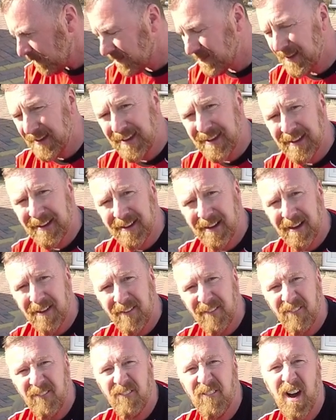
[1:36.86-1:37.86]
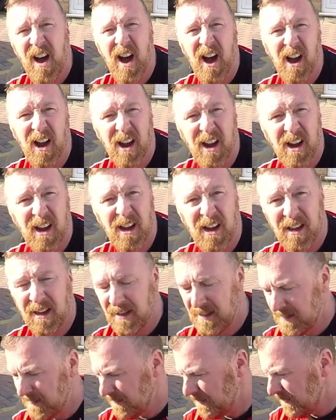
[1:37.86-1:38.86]
thinking, fuck.
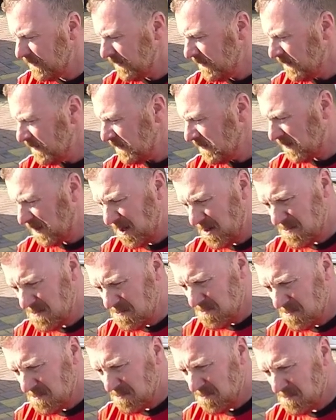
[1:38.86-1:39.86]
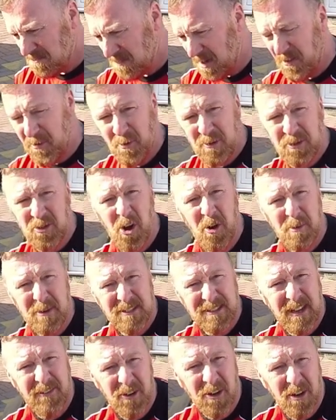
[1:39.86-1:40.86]
So I thought there's got to be
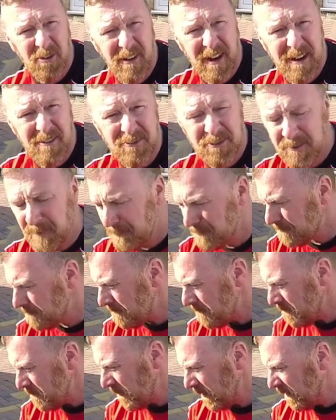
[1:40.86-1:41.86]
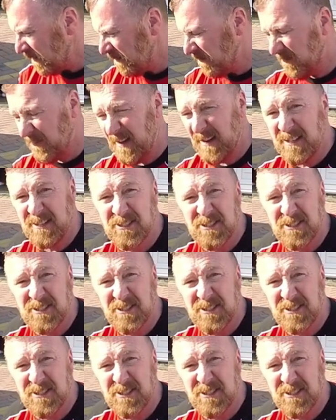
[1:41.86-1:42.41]
something around. Found a